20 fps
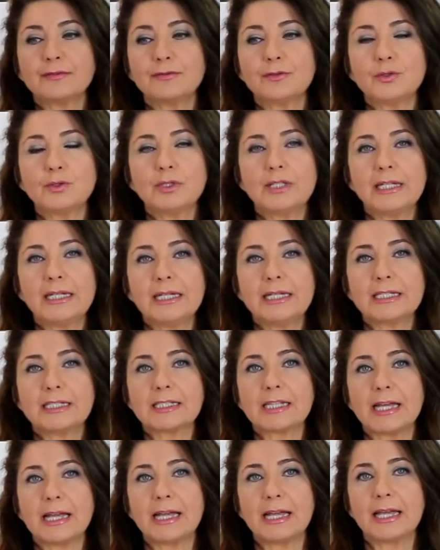food
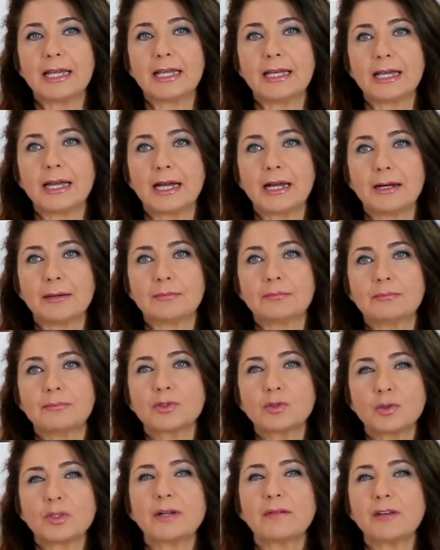is a
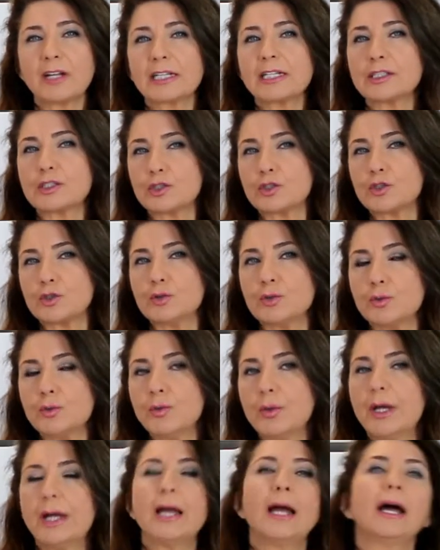sort of like a
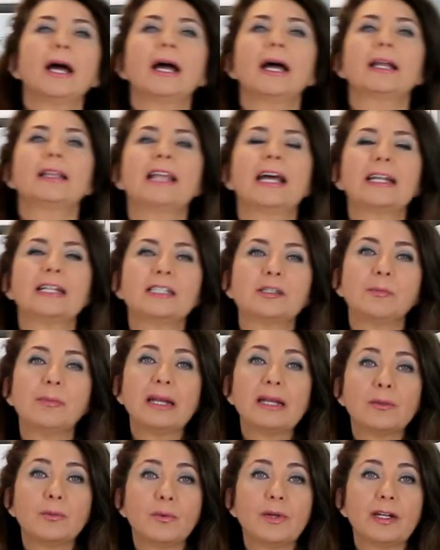stew that is
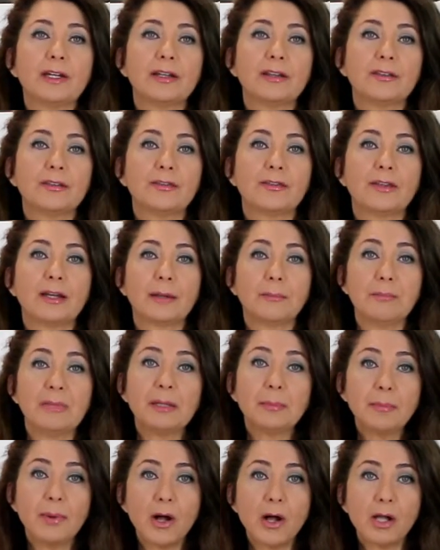made with
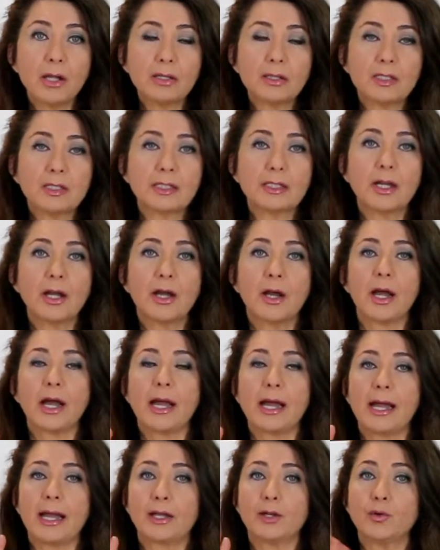meatballs,
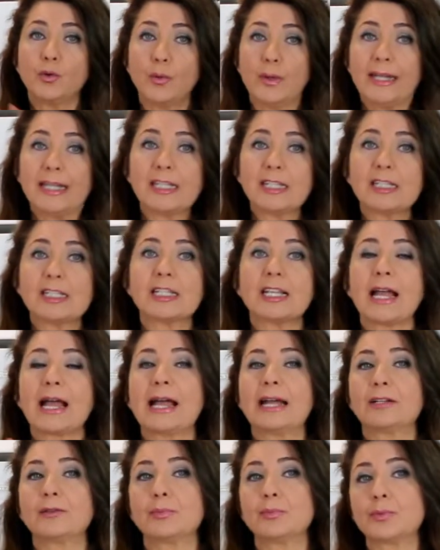quince
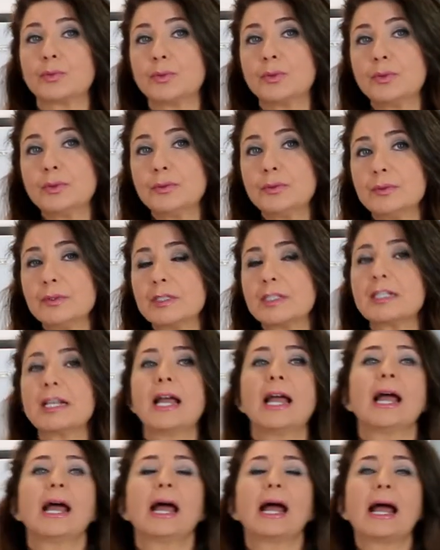and prunes,
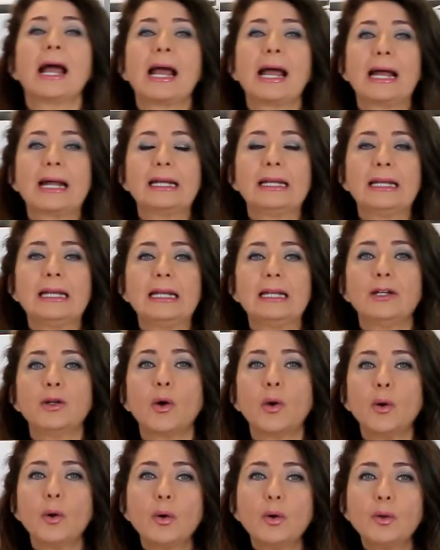and it
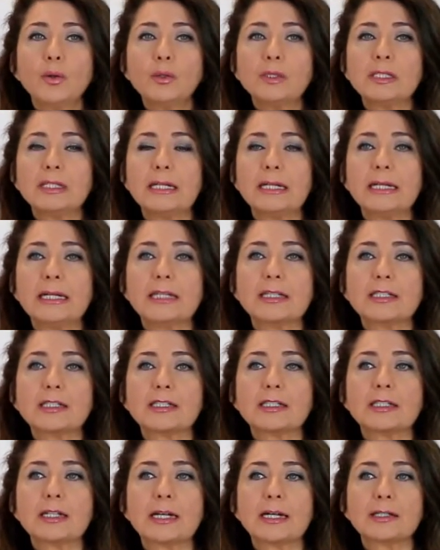owes
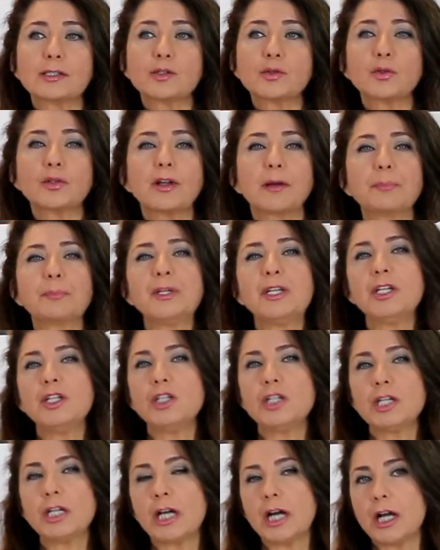its sort of
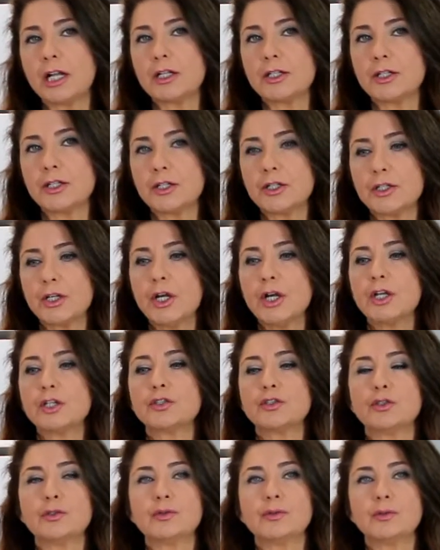peachy color
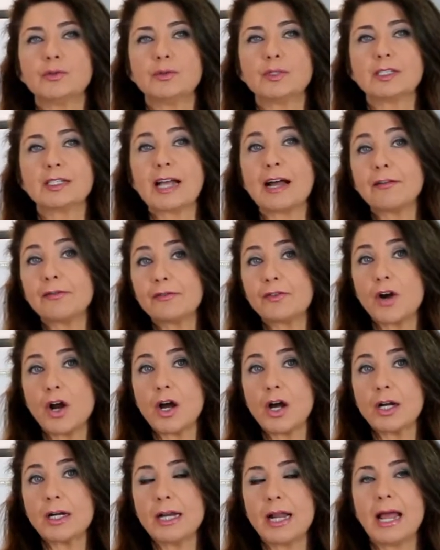to
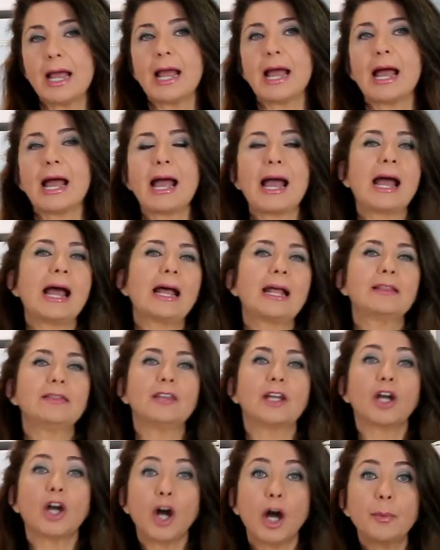saffron and
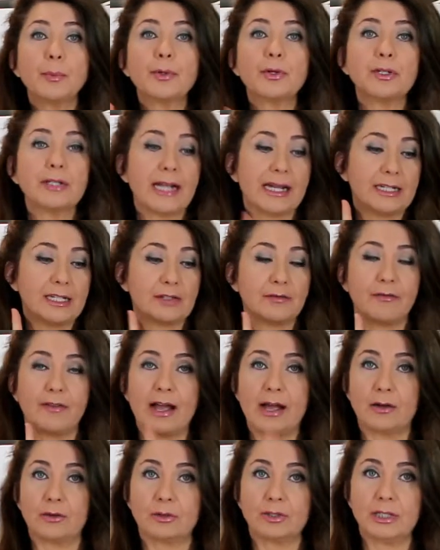the copper that is
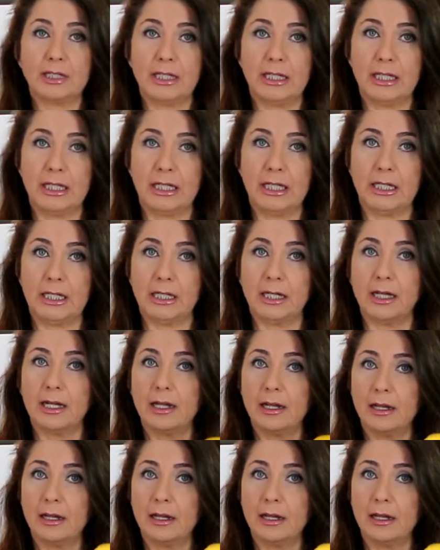found in